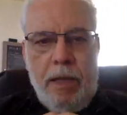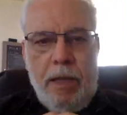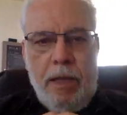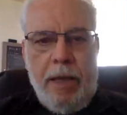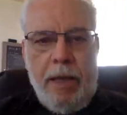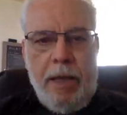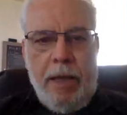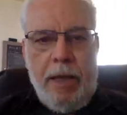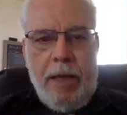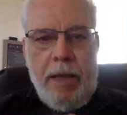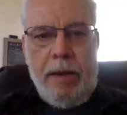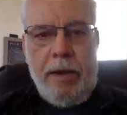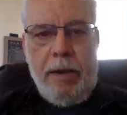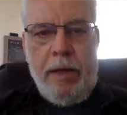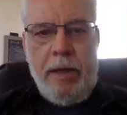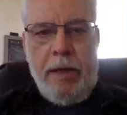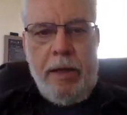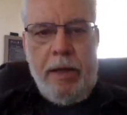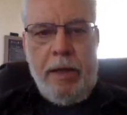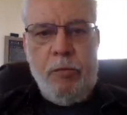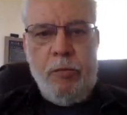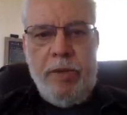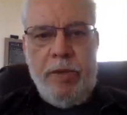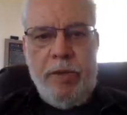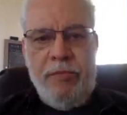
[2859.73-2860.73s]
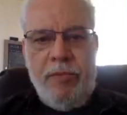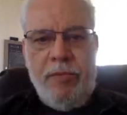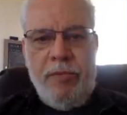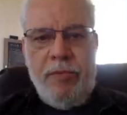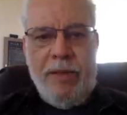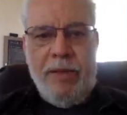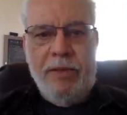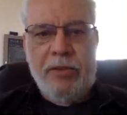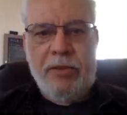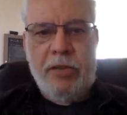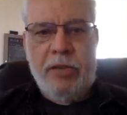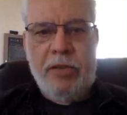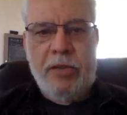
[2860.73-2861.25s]
and we have
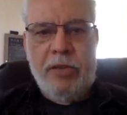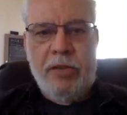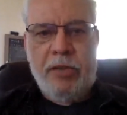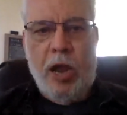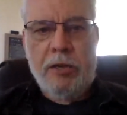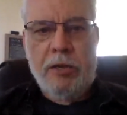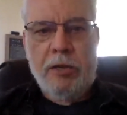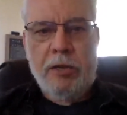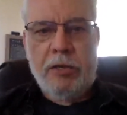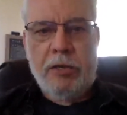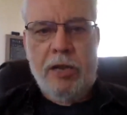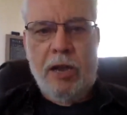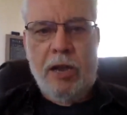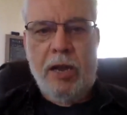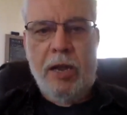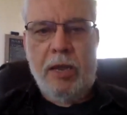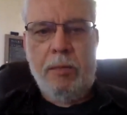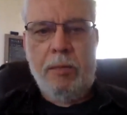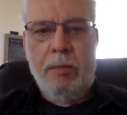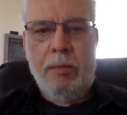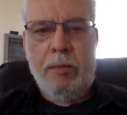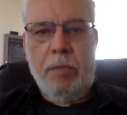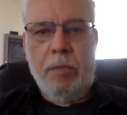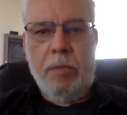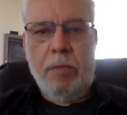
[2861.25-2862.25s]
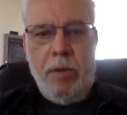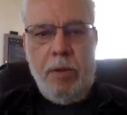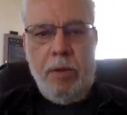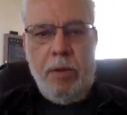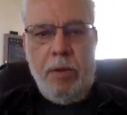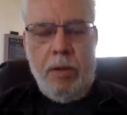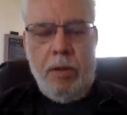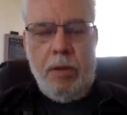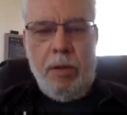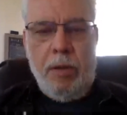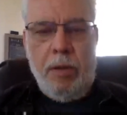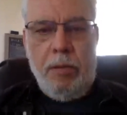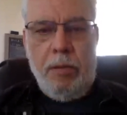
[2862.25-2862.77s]
had such hard time
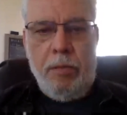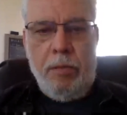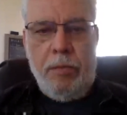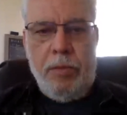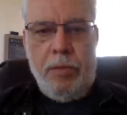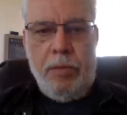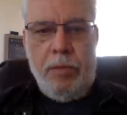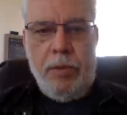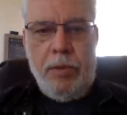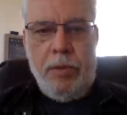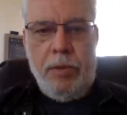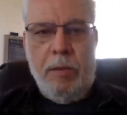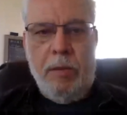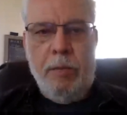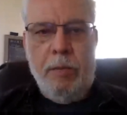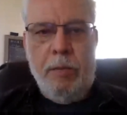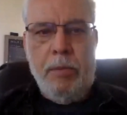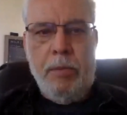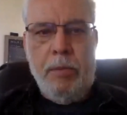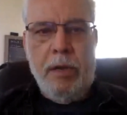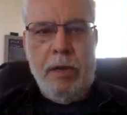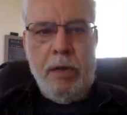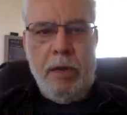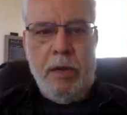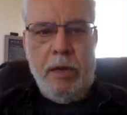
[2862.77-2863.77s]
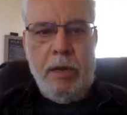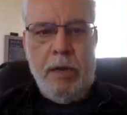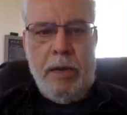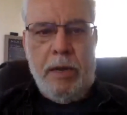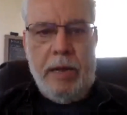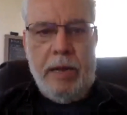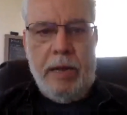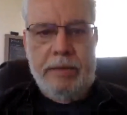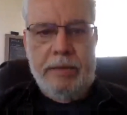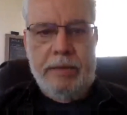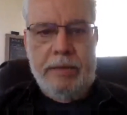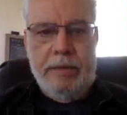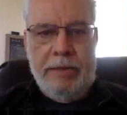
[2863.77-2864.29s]
becoming
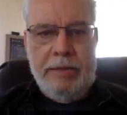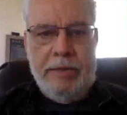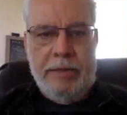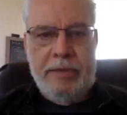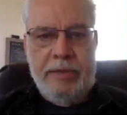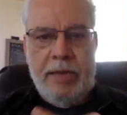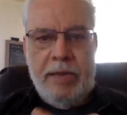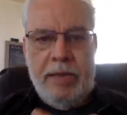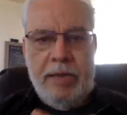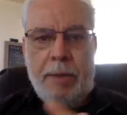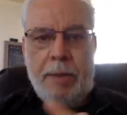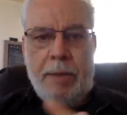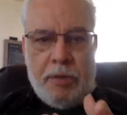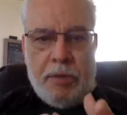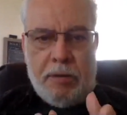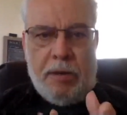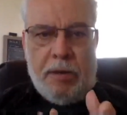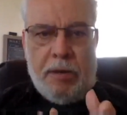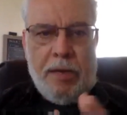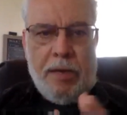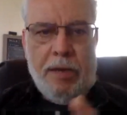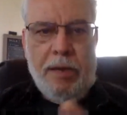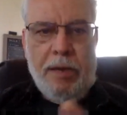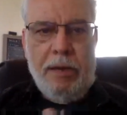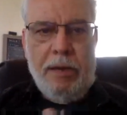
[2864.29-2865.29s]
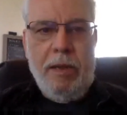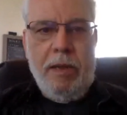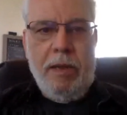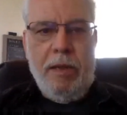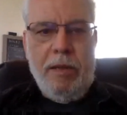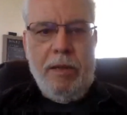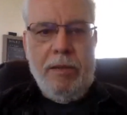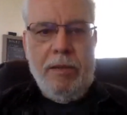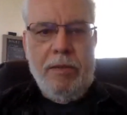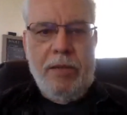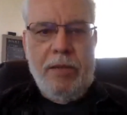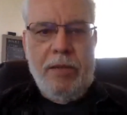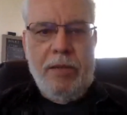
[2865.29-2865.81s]
accepted
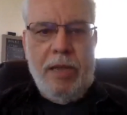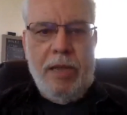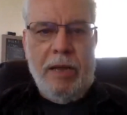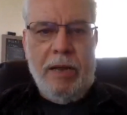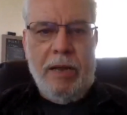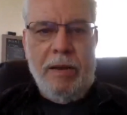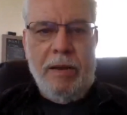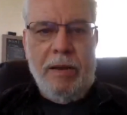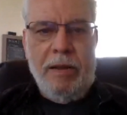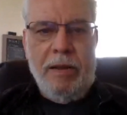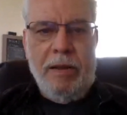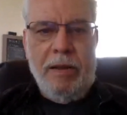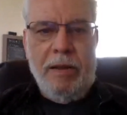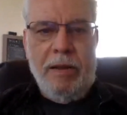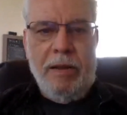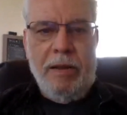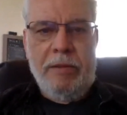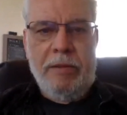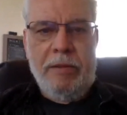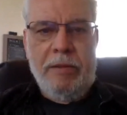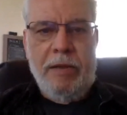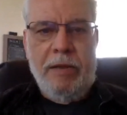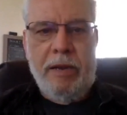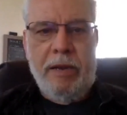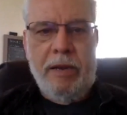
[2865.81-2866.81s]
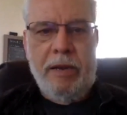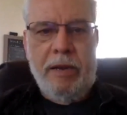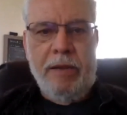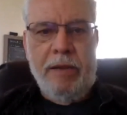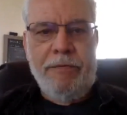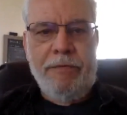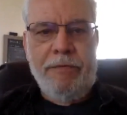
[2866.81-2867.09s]
that if we